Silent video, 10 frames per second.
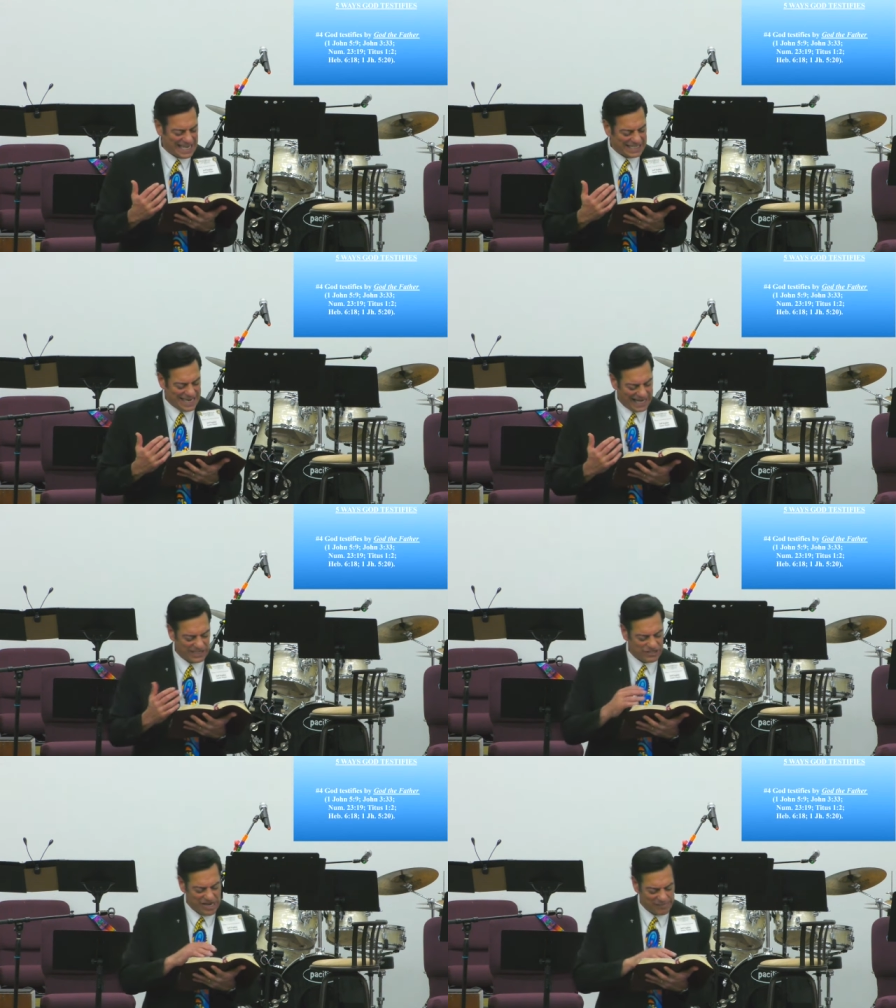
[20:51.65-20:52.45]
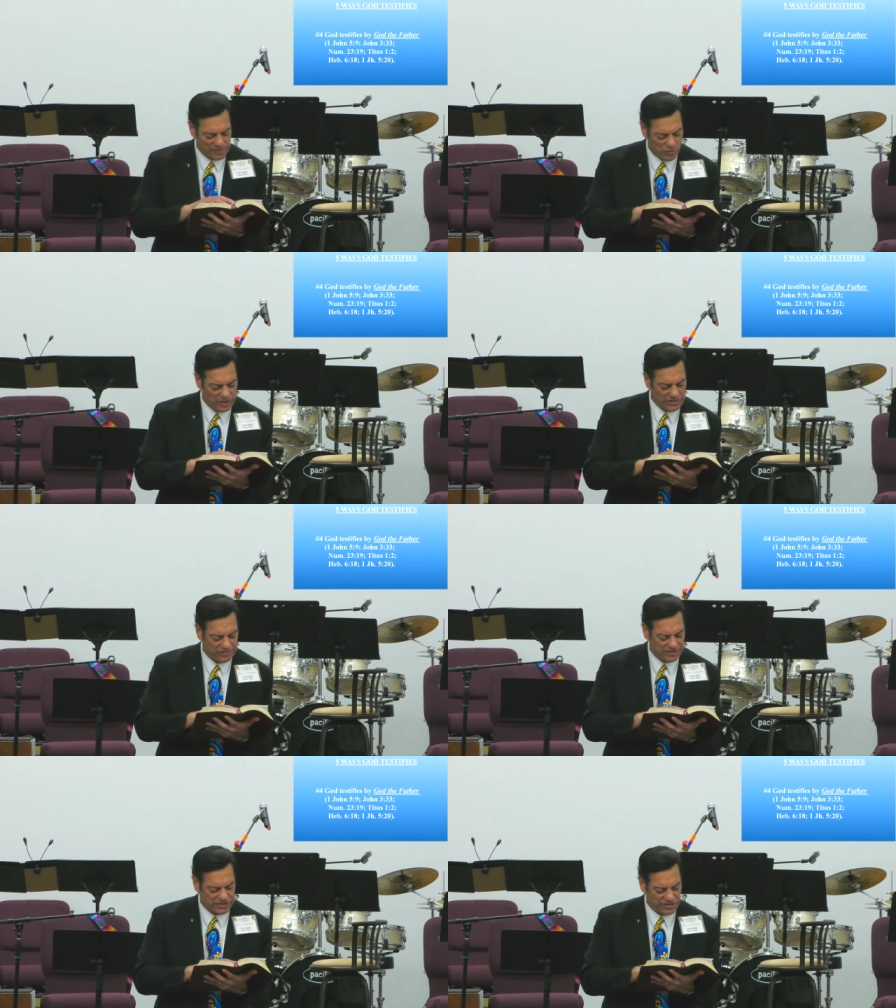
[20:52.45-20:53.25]
Titus chapter 1,
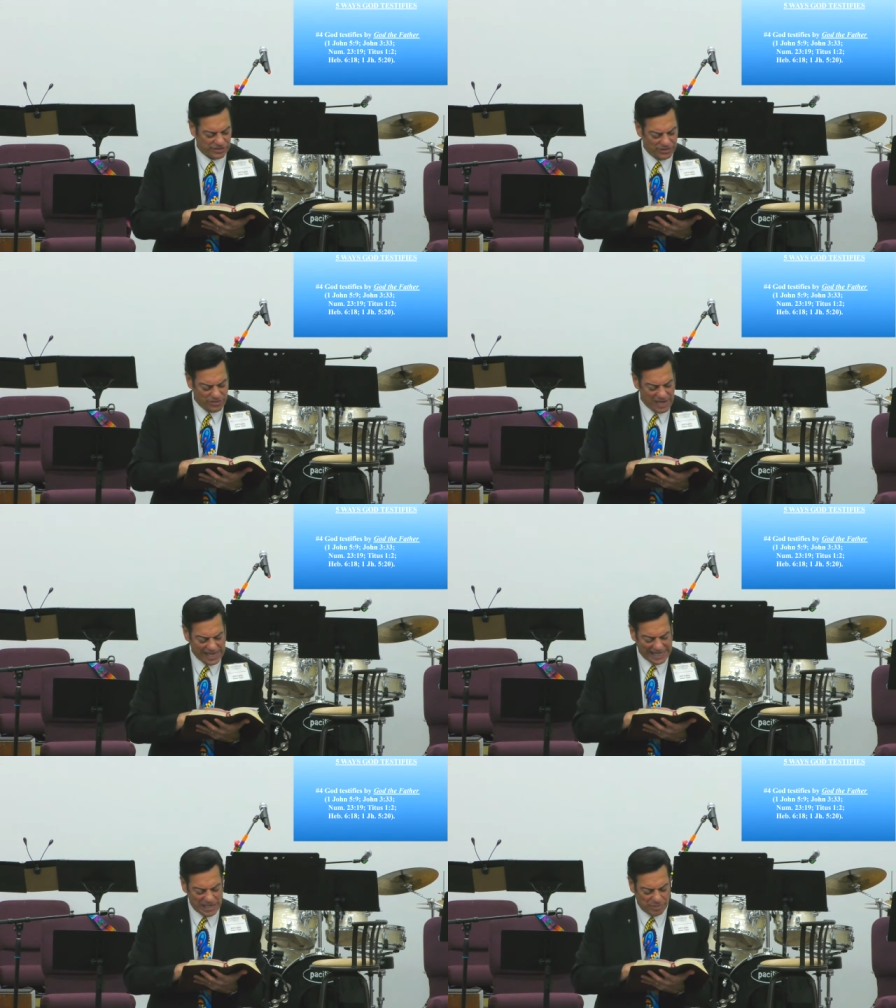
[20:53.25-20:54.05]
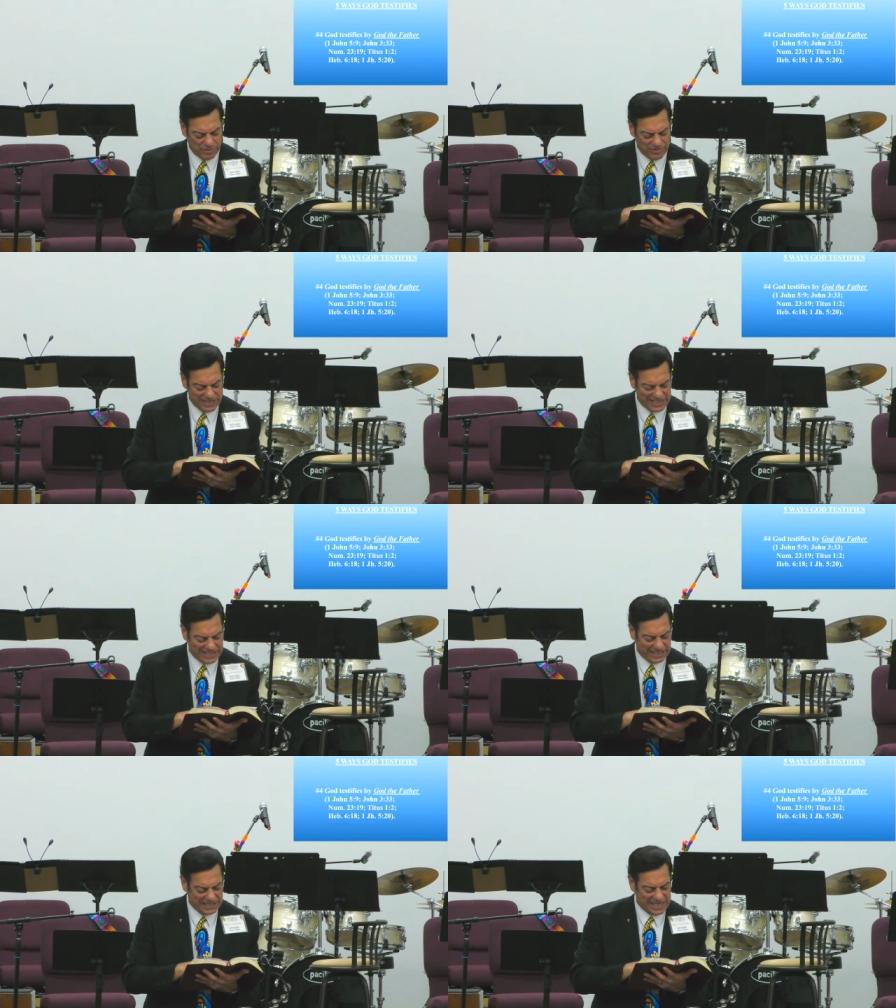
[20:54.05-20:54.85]
verse 2. Hebrews
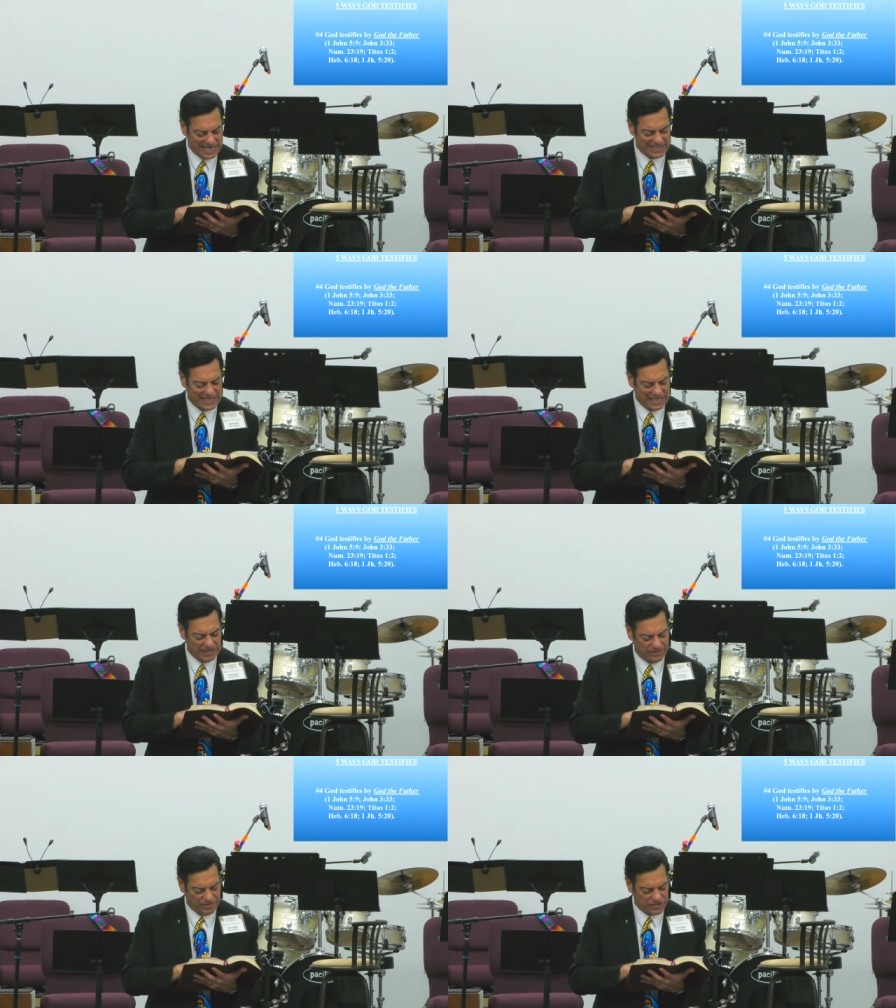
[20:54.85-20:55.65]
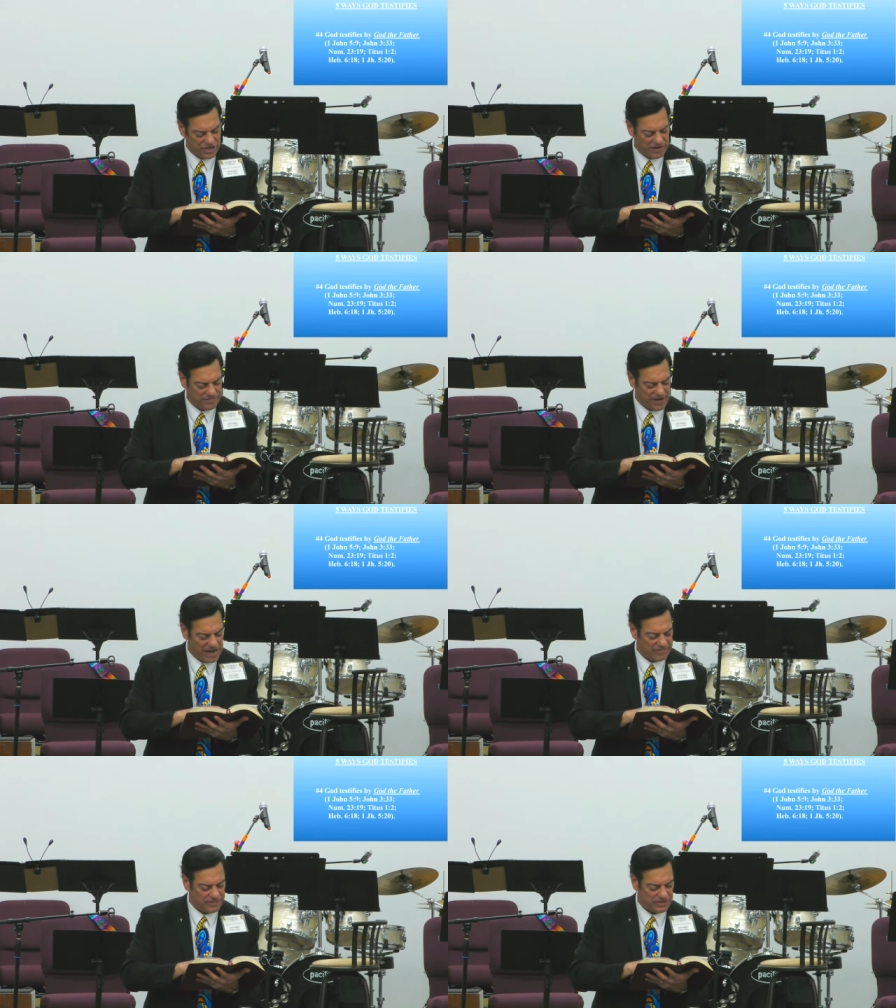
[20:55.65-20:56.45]
6, 18. 1 John
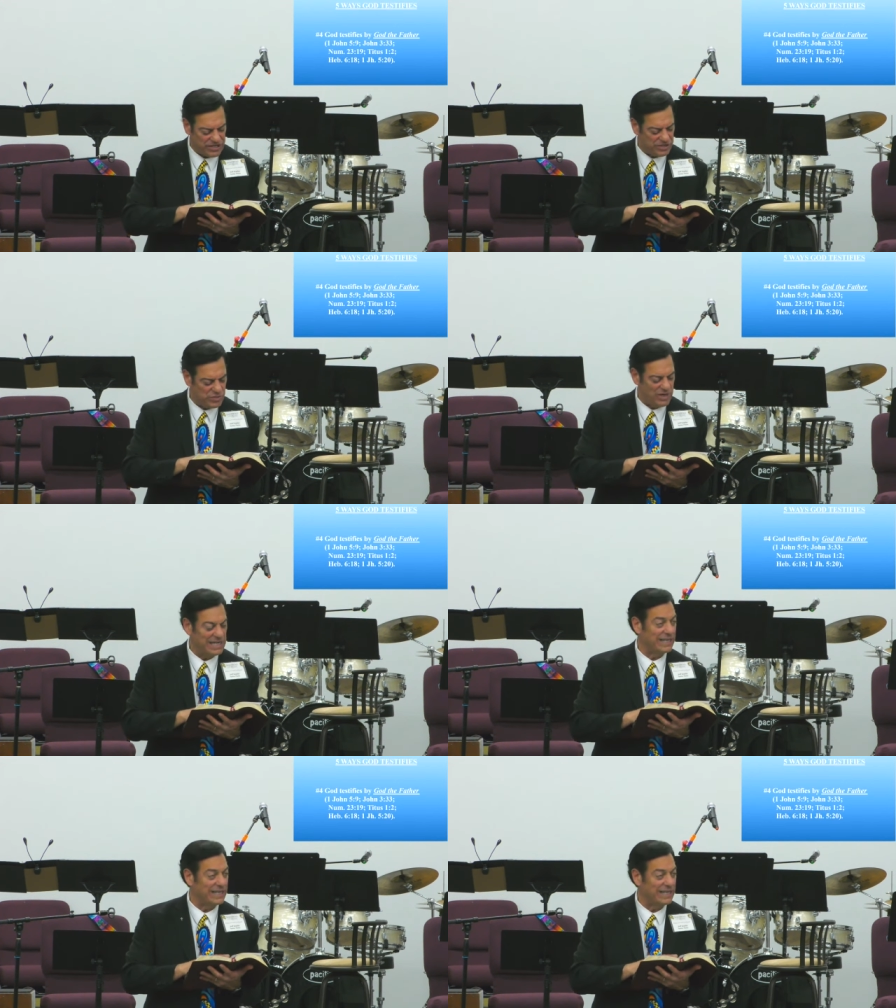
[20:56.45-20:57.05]
5, verse 20.